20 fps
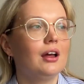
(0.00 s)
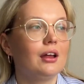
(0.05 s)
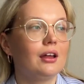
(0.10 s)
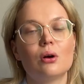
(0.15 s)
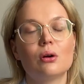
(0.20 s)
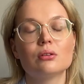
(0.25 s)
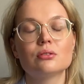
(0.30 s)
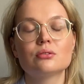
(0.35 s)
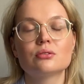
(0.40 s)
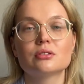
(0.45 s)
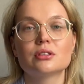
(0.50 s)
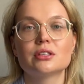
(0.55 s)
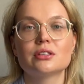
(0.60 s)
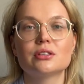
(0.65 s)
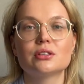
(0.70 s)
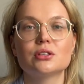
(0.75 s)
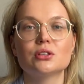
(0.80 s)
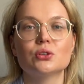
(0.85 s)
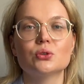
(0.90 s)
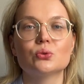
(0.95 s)
Also,
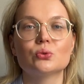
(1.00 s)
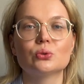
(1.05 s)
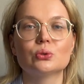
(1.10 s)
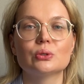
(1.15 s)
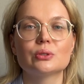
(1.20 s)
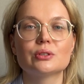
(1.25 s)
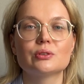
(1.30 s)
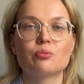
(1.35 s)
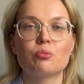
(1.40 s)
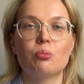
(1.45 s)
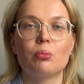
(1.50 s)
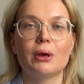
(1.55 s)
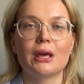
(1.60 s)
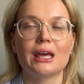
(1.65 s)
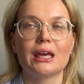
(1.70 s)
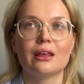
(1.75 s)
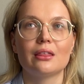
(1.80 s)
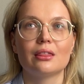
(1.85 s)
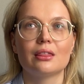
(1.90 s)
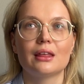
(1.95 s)
this news
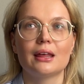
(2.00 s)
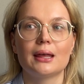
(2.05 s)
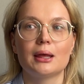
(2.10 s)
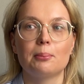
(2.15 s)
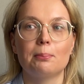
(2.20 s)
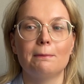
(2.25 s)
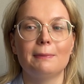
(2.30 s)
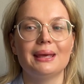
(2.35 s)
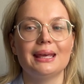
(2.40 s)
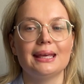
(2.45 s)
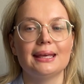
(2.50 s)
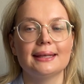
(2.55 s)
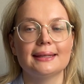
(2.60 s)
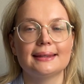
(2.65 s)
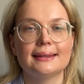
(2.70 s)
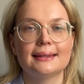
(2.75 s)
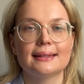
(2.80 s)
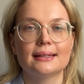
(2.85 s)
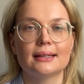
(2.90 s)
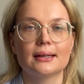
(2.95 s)
been a bit
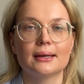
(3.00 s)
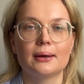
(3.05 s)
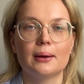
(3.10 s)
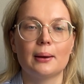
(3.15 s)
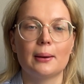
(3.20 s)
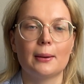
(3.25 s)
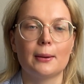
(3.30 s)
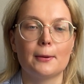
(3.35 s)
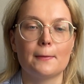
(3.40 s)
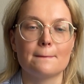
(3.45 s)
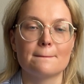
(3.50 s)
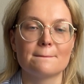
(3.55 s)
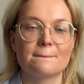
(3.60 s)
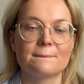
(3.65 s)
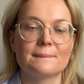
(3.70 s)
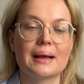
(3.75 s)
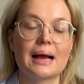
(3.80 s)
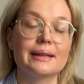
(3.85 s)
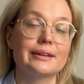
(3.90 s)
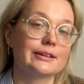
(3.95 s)

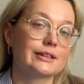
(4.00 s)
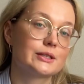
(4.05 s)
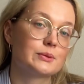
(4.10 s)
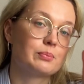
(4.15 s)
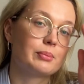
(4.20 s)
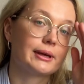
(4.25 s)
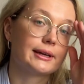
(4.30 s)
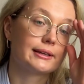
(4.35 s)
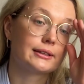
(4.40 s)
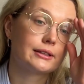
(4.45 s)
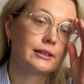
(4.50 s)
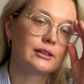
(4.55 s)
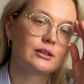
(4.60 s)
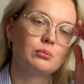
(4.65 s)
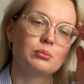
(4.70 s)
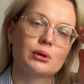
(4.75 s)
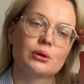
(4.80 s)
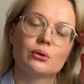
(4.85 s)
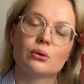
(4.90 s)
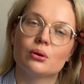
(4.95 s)
unexpected
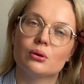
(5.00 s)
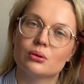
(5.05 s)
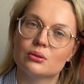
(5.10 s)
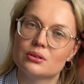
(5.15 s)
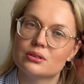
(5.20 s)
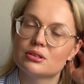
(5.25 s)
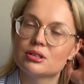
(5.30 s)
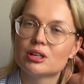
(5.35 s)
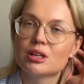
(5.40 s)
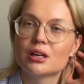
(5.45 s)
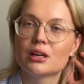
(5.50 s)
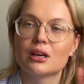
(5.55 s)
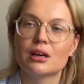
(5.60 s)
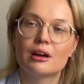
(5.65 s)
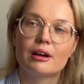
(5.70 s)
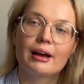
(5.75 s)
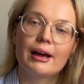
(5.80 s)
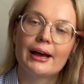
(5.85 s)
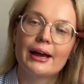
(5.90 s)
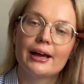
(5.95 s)
because
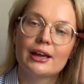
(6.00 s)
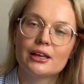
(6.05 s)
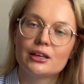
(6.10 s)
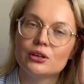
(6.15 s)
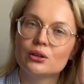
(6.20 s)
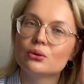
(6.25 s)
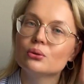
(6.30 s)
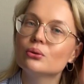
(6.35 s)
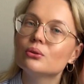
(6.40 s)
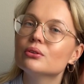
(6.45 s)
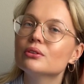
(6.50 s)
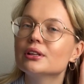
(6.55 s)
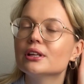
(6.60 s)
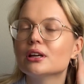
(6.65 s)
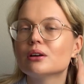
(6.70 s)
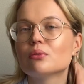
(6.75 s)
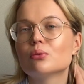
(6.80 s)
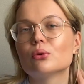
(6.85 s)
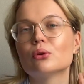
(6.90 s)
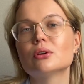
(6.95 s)
I knew
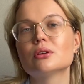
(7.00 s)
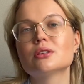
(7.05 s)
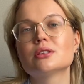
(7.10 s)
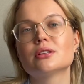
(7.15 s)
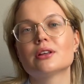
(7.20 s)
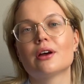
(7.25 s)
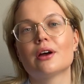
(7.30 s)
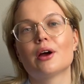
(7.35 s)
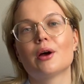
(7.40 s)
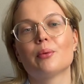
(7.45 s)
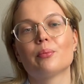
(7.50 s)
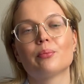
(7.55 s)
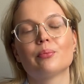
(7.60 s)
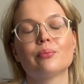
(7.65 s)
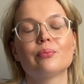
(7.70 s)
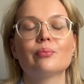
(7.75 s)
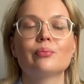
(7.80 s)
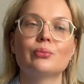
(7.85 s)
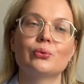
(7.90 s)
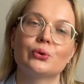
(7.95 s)
there was
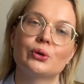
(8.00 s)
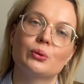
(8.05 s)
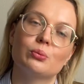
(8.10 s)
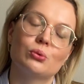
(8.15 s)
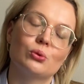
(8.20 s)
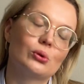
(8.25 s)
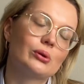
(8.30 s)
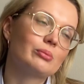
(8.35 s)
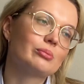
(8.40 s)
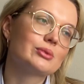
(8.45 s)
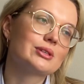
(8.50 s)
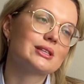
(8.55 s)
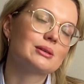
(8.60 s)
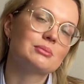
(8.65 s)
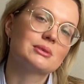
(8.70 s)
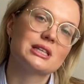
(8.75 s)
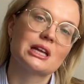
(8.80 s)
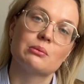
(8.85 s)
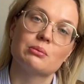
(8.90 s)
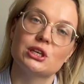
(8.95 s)
some problems and
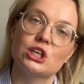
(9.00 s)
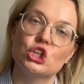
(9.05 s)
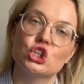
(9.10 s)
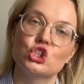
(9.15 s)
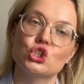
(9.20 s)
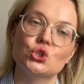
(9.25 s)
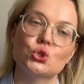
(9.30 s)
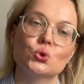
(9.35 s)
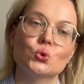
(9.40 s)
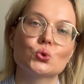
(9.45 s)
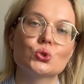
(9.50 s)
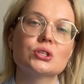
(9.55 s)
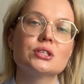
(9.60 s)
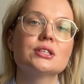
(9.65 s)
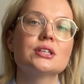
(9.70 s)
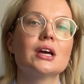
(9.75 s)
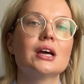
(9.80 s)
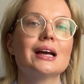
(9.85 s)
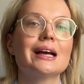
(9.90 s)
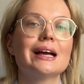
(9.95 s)
some issues,
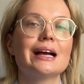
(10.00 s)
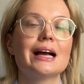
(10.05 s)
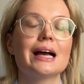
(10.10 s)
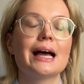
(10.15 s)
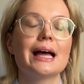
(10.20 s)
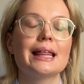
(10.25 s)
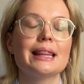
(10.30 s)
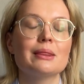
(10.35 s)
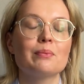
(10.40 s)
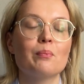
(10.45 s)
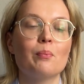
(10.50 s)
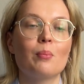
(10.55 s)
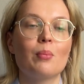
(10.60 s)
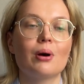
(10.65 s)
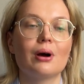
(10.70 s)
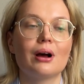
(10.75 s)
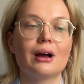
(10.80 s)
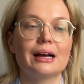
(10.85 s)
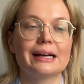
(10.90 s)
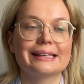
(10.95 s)

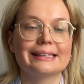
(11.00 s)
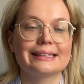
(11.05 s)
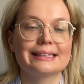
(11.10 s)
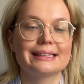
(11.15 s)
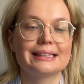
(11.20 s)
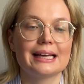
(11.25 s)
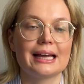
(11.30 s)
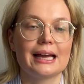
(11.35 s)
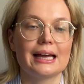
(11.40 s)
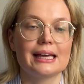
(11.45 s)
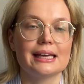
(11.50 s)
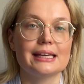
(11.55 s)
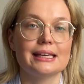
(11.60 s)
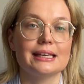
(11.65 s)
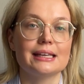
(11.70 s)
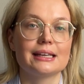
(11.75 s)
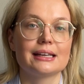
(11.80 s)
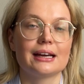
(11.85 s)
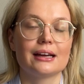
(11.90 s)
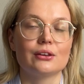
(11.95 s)
but
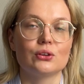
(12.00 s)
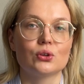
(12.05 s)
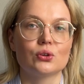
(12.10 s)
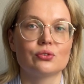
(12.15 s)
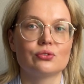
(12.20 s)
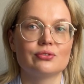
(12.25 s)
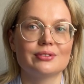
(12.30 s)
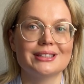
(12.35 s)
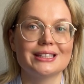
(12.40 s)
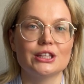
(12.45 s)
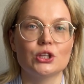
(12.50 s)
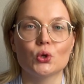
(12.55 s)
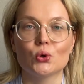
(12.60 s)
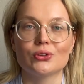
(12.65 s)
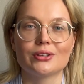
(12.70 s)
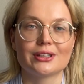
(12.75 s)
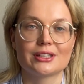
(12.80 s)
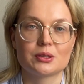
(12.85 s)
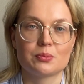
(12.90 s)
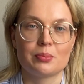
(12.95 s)
I kind of did not
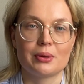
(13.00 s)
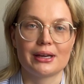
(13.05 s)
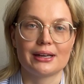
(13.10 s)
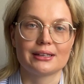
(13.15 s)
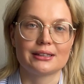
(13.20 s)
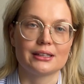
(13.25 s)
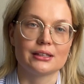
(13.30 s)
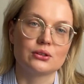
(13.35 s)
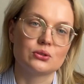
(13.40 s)
expect